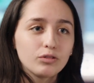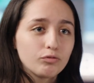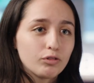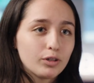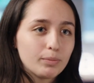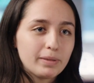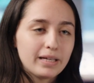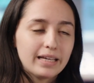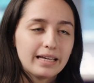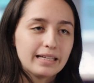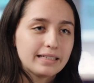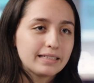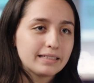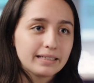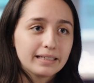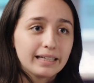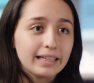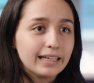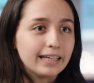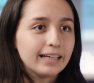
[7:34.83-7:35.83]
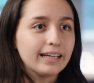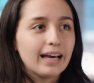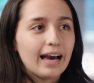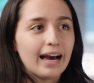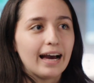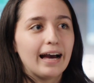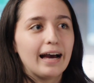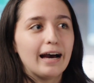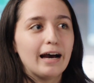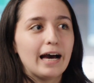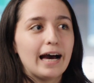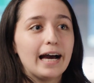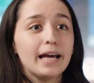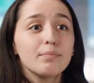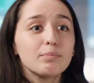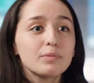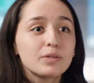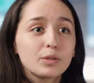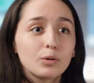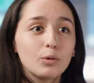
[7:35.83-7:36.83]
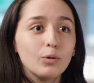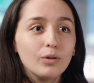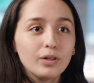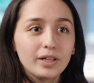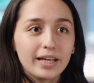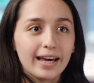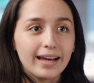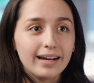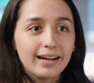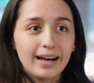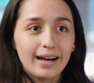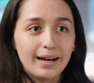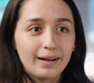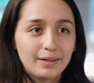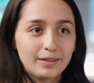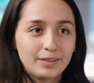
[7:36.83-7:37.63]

For me, it's key. I'm in school yet.